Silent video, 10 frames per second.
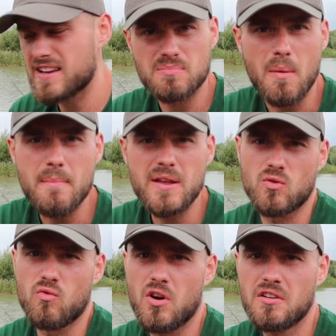That's my
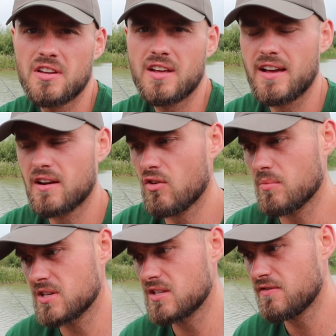middle rod, and I've
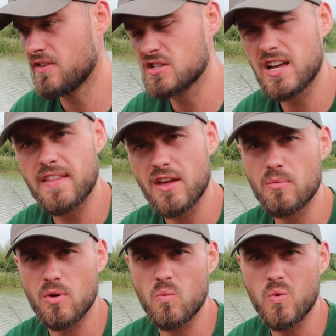opted to fish that in the
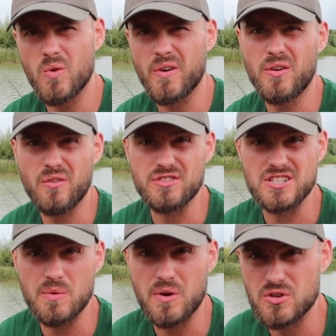open water, and
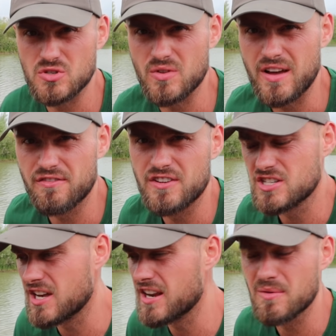obviously where I saw that
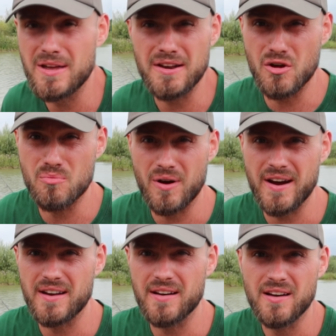fish earlier, it'd be a
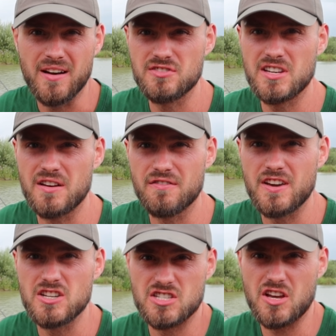no-brainer. I've seen a
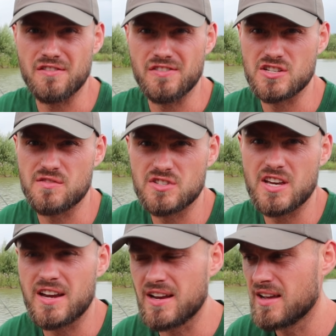fish, it's the only fish I've
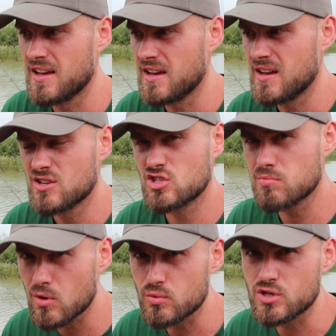seen.
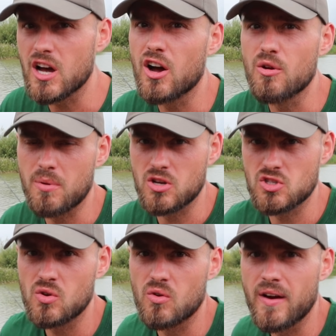Small show, but I
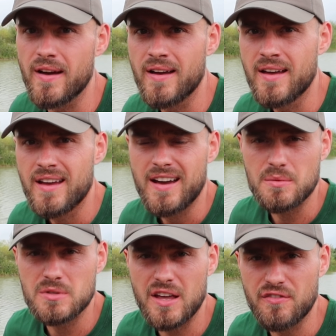saw it, and
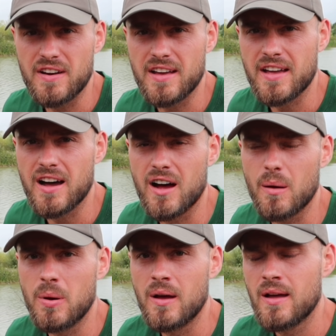it was definitely a carp.